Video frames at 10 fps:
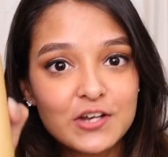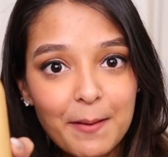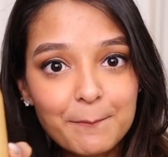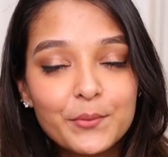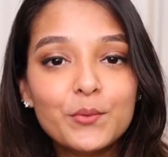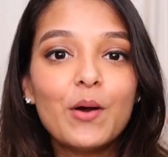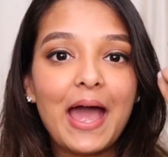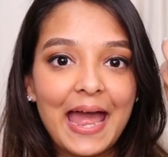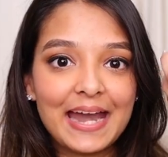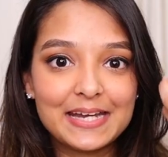Shampoo
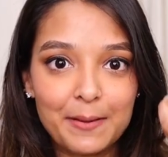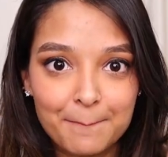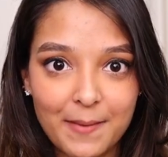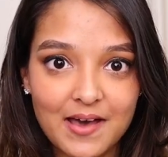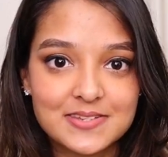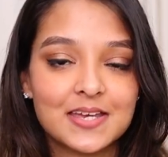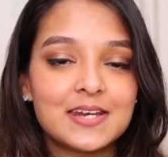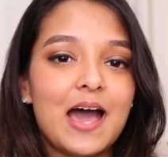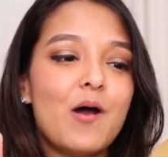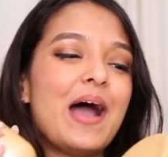and Mask.
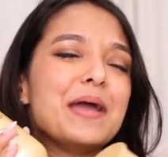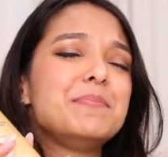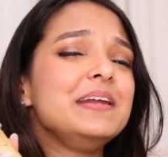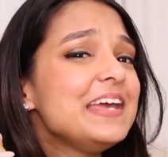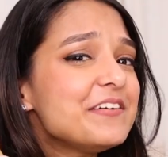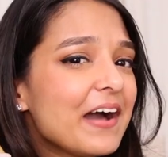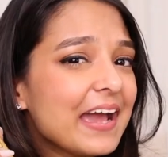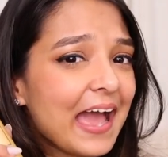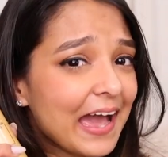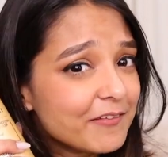Now, I believe
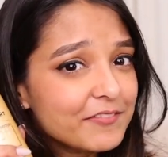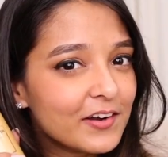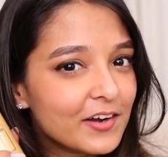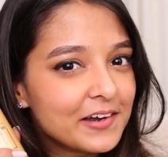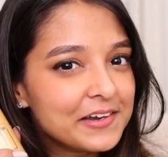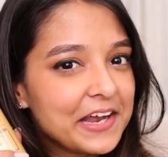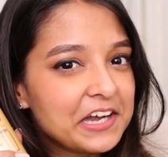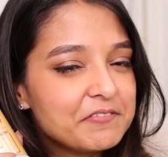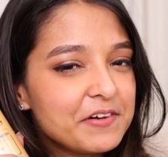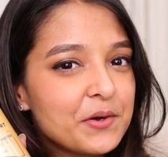I have done a
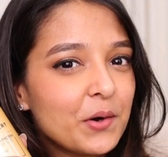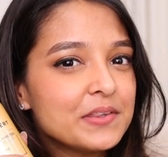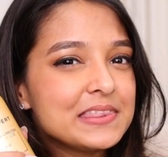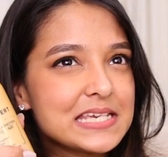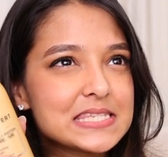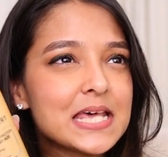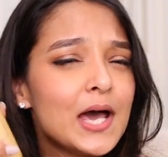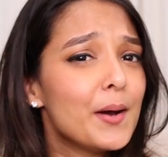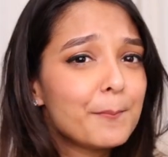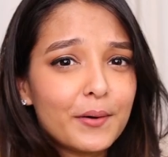dedicated video on this
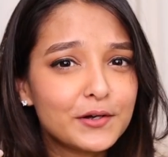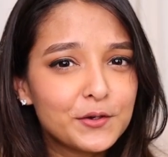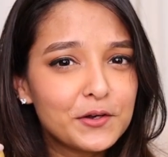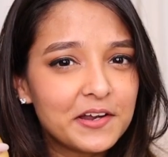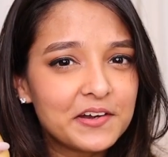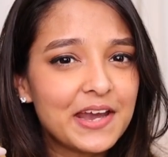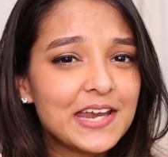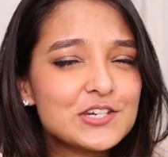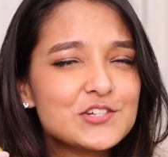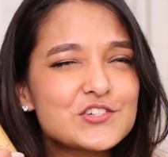particular
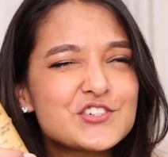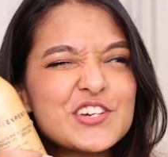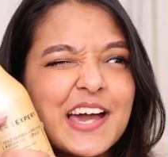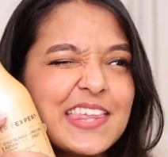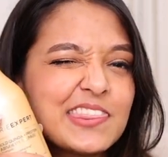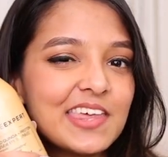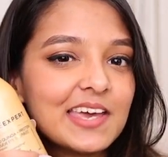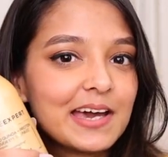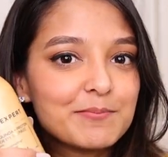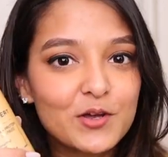range. I
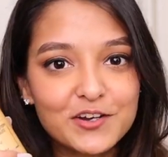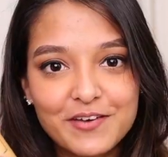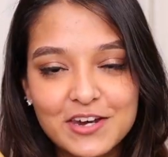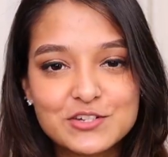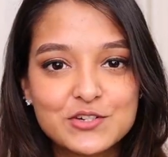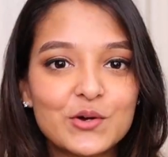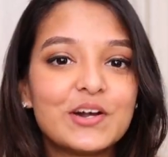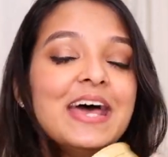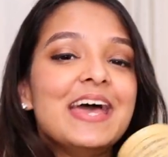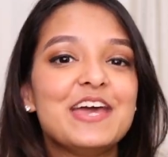think, I'm not very sure.